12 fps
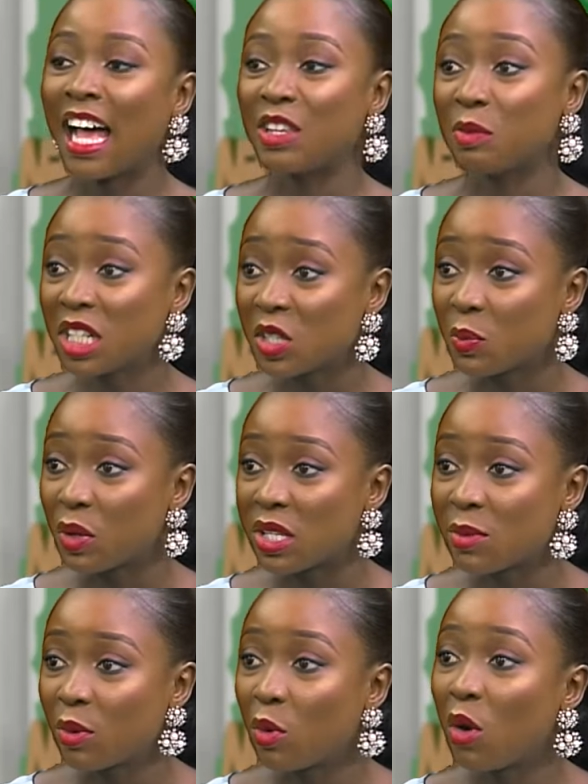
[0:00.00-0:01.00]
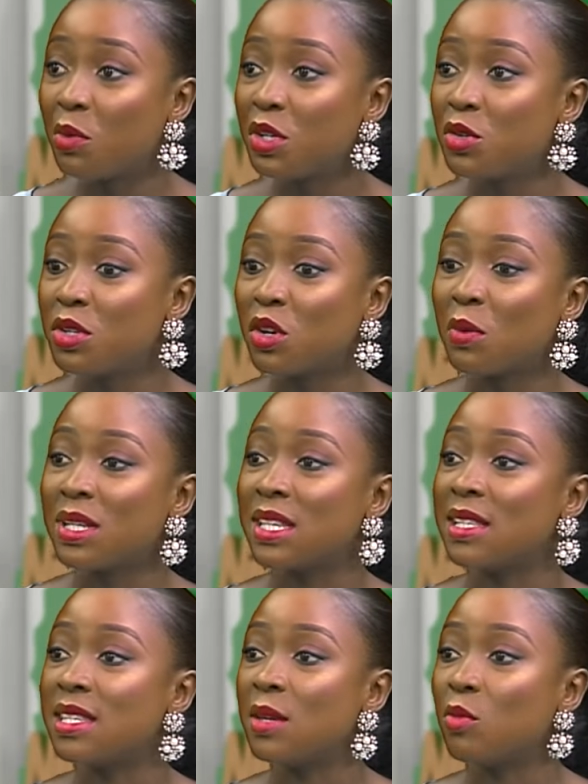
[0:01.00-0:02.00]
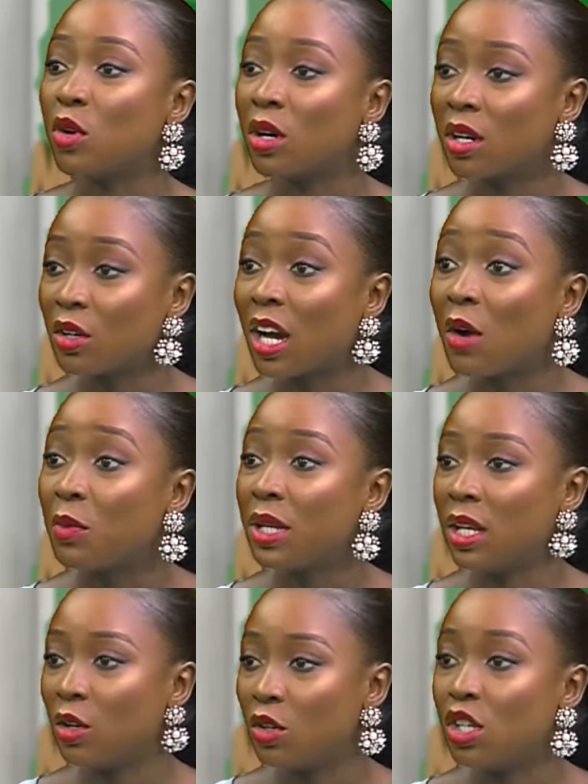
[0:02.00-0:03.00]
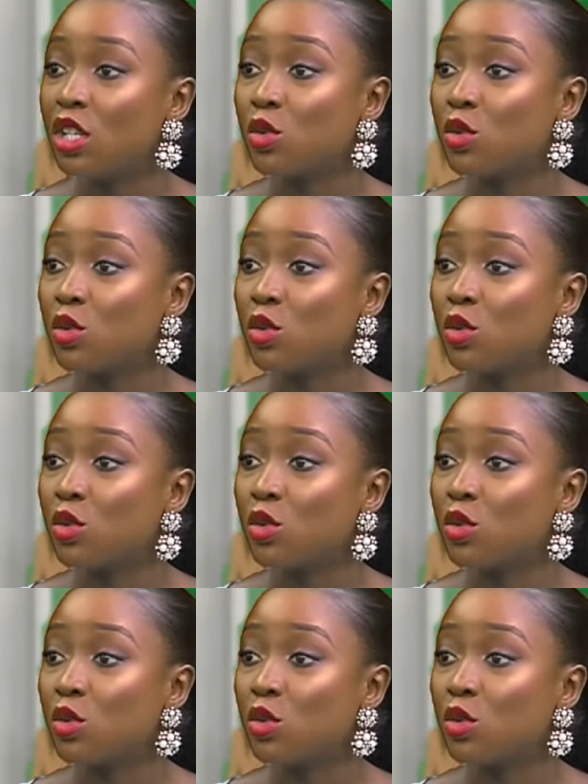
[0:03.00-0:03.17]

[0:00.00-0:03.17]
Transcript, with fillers: as much as possible, what we do is always a teamwork. You can't win alone, you need